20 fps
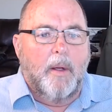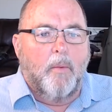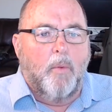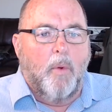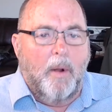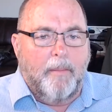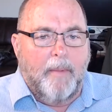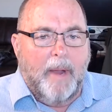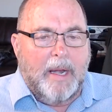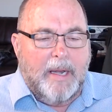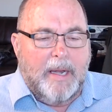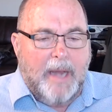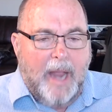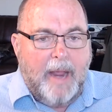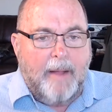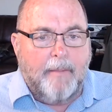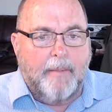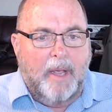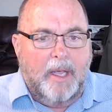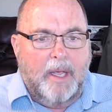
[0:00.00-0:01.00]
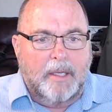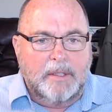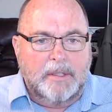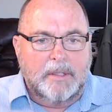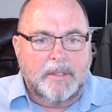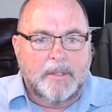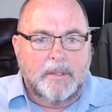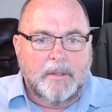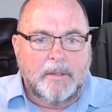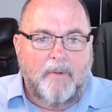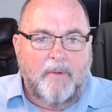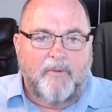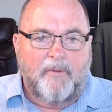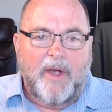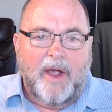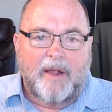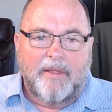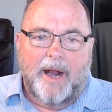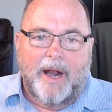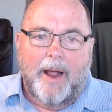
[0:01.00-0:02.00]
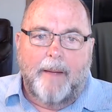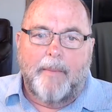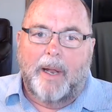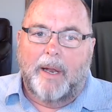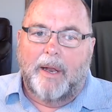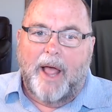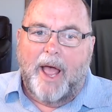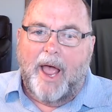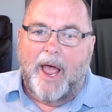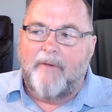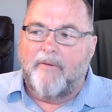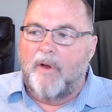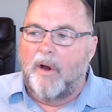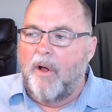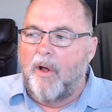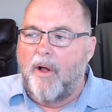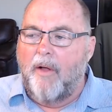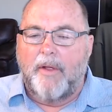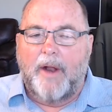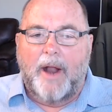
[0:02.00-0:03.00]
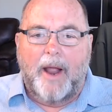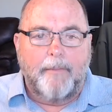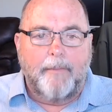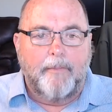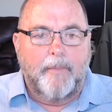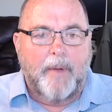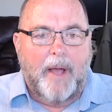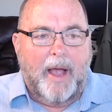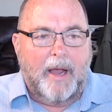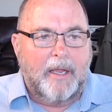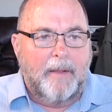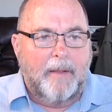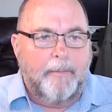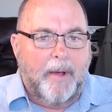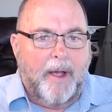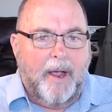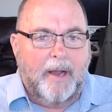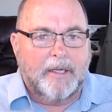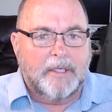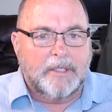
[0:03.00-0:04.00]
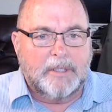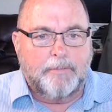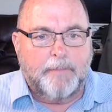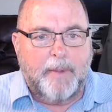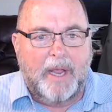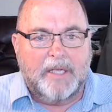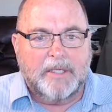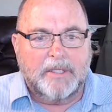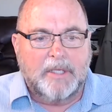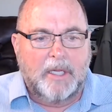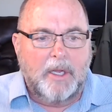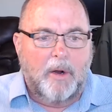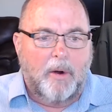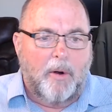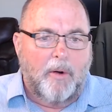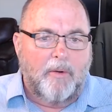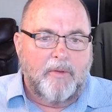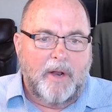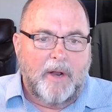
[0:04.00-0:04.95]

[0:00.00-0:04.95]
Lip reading: what my name is, the fact that I'm alive at all, that I occupy space in the earth,